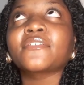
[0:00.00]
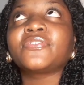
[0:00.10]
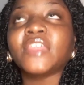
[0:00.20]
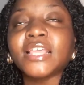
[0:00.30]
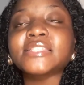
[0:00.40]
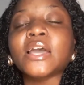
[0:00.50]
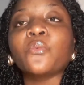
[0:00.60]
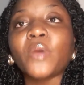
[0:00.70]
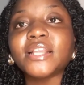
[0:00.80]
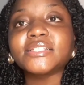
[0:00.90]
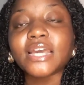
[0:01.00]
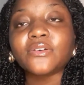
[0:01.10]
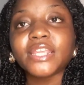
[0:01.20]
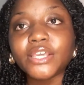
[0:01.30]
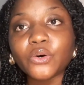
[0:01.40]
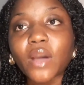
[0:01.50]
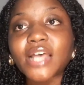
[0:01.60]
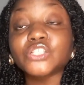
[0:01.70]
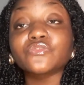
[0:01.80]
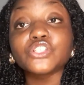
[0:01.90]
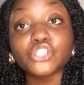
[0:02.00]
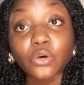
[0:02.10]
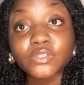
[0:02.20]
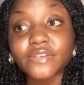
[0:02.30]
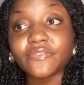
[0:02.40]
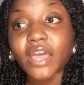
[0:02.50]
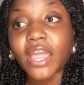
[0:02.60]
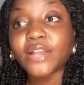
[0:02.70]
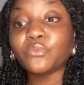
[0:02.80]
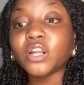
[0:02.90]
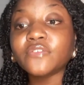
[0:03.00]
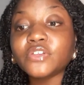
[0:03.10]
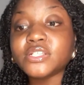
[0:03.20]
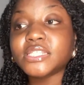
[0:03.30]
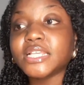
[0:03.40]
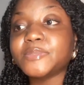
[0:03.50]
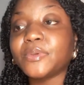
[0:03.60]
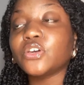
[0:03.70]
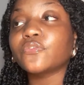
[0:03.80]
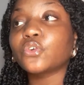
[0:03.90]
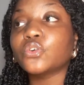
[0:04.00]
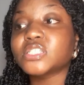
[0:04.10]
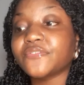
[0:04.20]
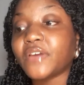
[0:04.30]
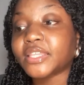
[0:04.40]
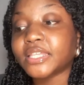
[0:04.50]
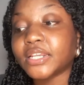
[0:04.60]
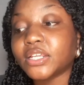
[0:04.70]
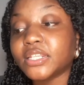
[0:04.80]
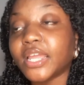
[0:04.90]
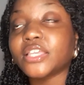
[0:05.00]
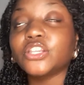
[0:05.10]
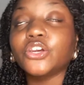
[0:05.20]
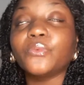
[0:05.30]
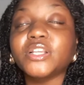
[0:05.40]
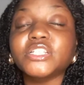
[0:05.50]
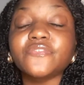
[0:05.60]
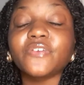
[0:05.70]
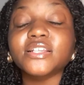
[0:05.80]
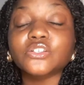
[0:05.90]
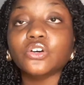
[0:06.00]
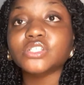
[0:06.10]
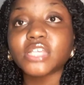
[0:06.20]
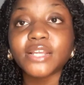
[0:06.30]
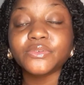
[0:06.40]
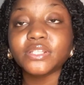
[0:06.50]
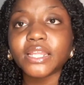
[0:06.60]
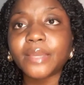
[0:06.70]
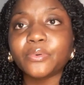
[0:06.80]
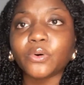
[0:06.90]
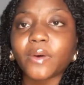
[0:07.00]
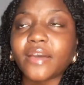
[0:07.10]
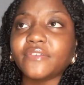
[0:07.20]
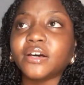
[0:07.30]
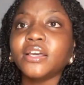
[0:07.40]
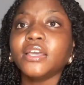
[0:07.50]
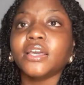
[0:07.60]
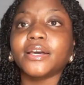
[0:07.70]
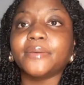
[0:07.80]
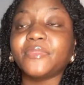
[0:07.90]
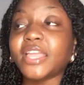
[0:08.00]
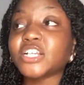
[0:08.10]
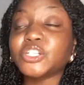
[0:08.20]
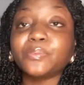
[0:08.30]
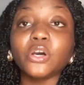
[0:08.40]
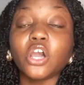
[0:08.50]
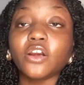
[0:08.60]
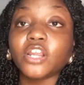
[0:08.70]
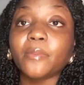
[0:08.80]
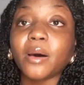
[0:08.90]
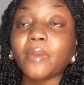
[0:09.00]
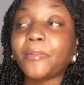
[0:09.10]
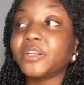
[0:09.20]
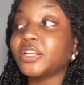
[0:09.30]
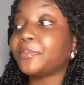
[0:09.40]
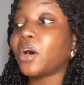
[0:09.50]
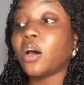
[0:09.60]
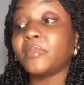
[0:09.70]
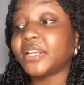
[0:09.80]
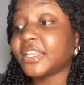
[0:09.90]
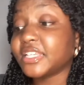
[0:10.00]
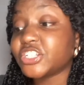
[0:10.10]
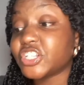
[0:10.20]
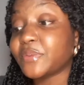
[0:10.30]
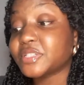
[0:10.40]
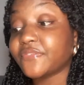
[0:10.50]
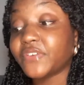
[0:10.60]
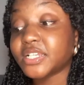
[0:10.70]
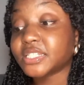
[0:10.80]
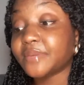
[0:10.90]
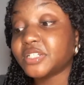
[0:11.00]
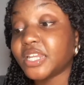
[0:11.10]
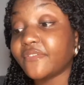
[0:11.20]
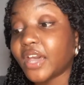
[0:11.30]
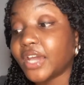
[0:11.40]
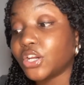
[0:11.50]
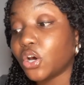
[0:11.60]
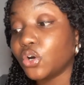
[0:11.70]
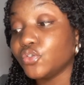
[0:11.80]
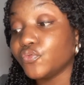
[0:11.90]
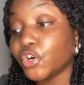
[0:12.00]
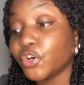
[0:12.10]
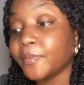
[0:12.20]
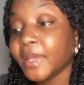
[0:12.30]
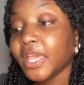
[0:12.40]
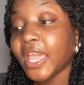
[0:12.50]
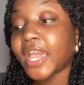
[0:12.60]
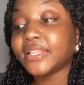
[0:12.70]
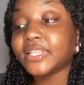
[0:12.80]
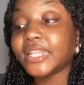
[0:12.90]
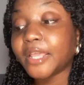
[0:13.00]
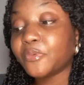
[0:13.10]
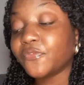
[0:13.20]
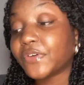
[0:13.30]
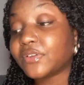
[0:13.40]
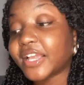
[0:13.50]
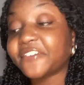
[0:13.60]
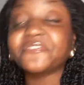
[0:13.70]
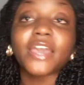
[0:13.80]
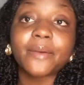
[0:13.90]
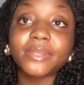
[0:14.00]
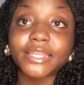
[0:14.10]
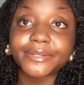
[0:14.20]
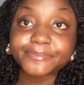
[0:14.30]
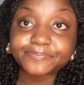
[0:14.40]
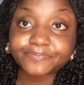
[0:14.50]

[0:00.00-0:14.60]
things that went downhill as a result of that and one of those things being of course the fact that like you know when she first got signed with a label or whatever um, they actually put her and her mum up in an apartment i think she said it was the first time she'd ever had her own room and the label felt like a family